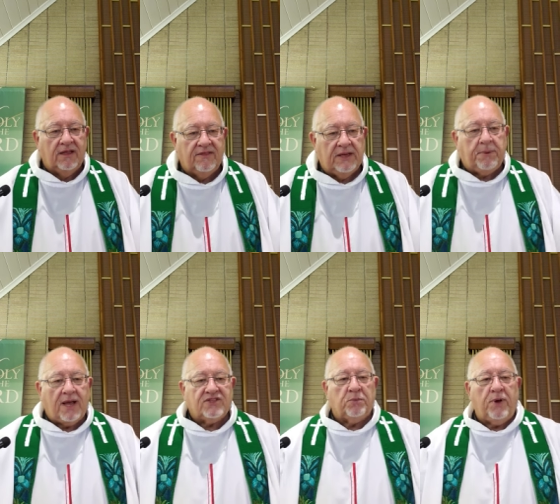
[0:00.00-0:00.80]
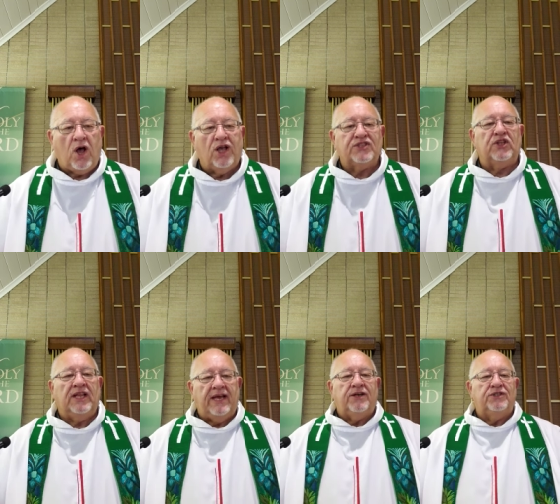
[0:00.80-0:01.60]
The Apostle Paul's
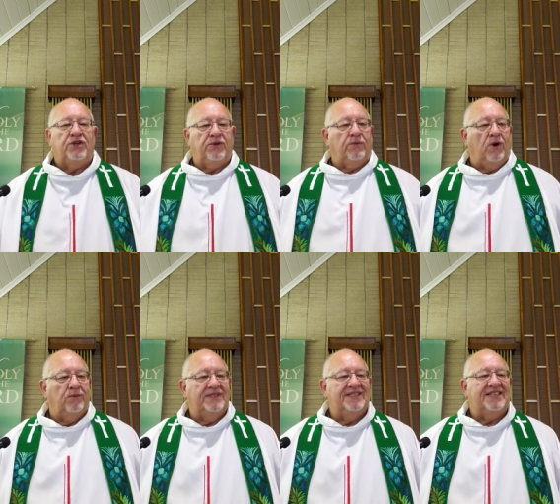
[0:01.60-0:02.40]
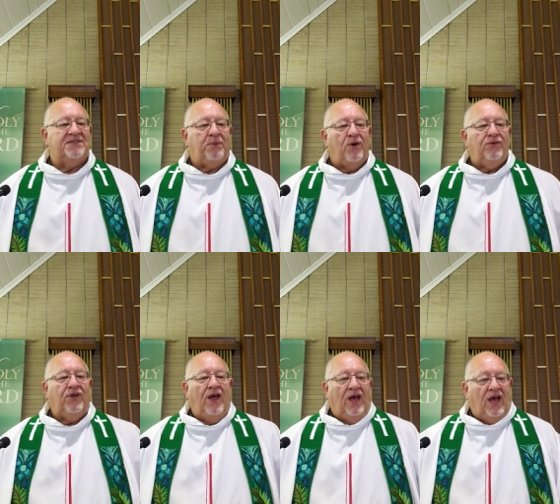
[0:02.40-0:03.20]
letter to the Romans is
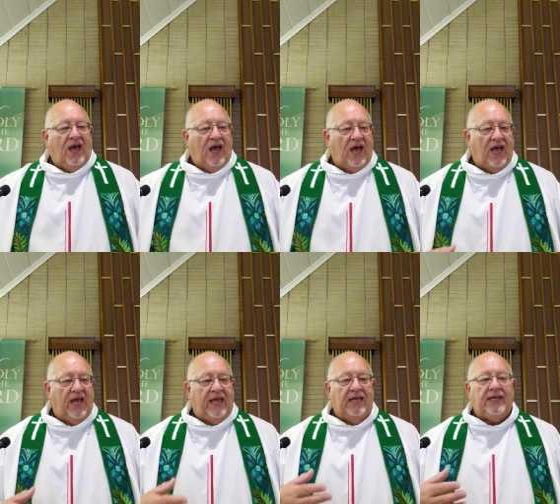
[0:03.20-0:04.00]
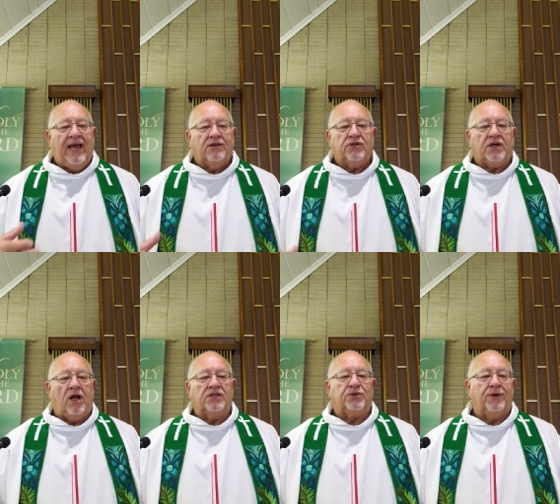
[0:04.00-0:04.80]
both a
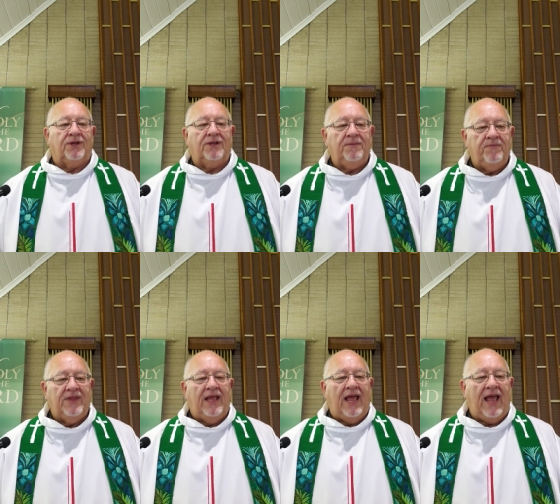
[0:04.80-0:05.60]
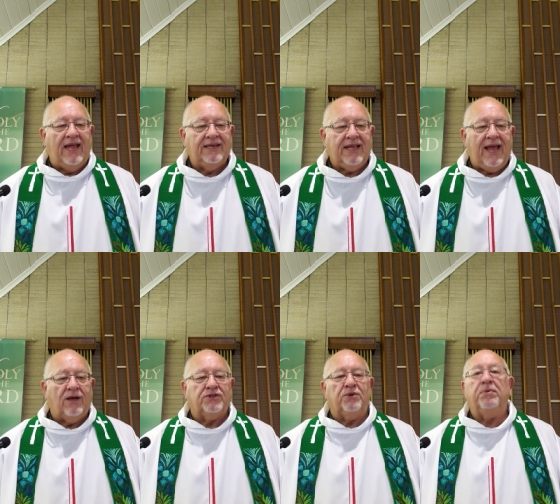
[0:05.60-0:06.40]
countercultural and
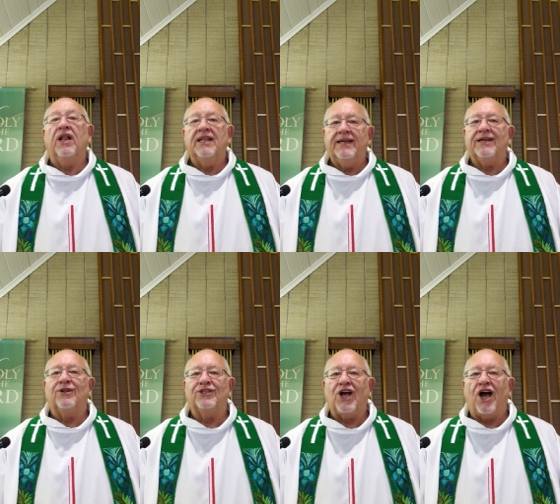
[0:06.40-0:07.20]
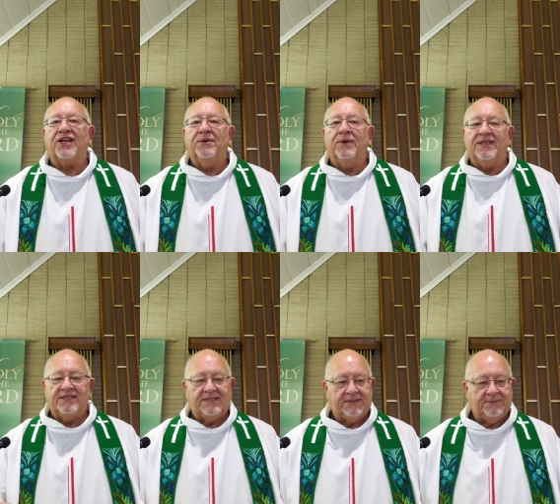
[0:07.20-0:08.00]
counterpolitical
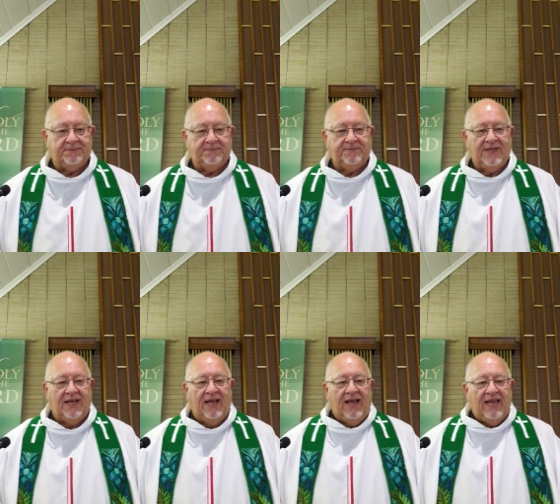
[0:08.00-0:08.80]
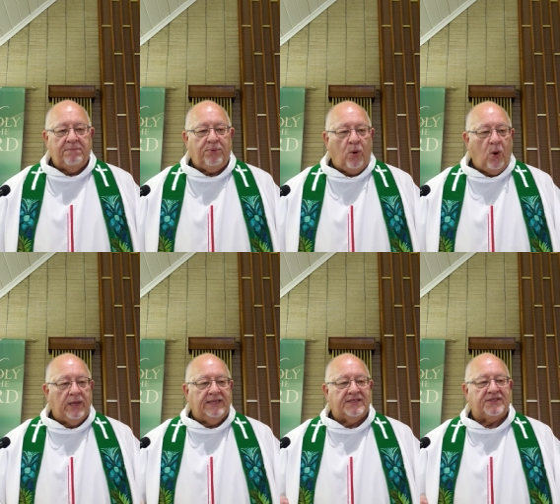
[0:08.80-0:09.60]
document. It
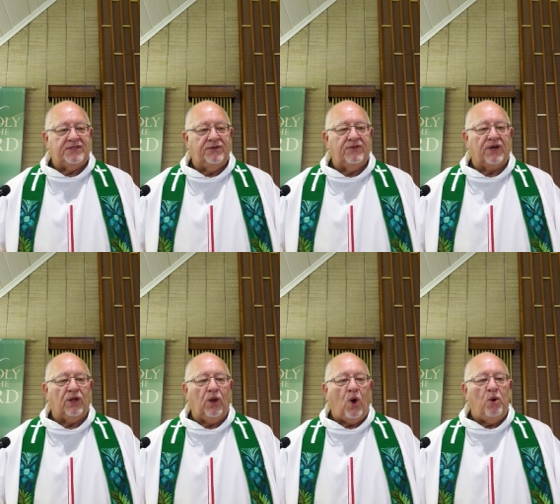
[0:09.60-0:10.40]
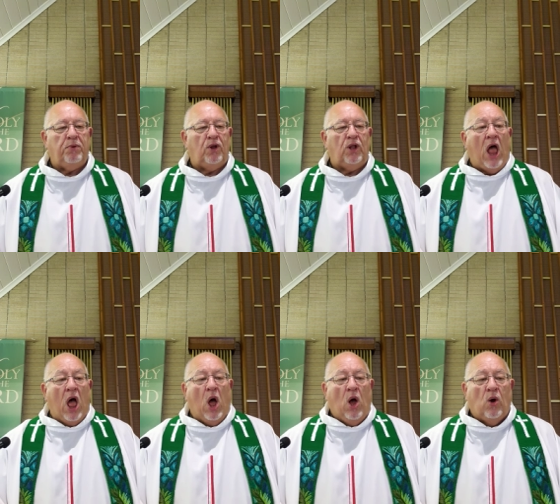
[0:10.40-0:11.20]
points to the global
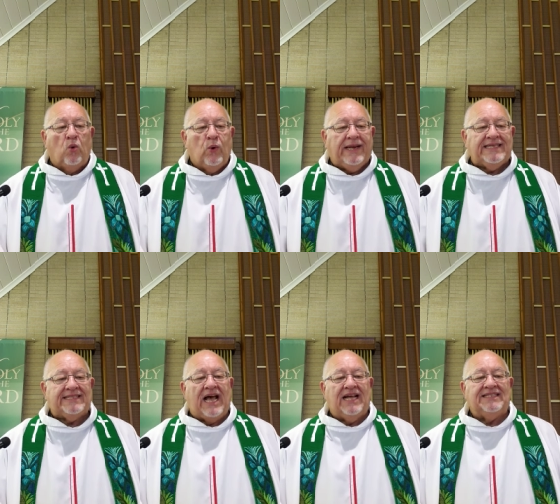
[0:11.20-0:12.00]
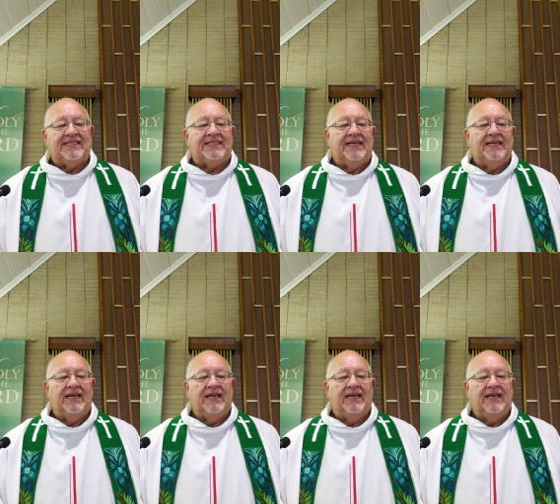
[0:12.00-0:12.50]
renaissance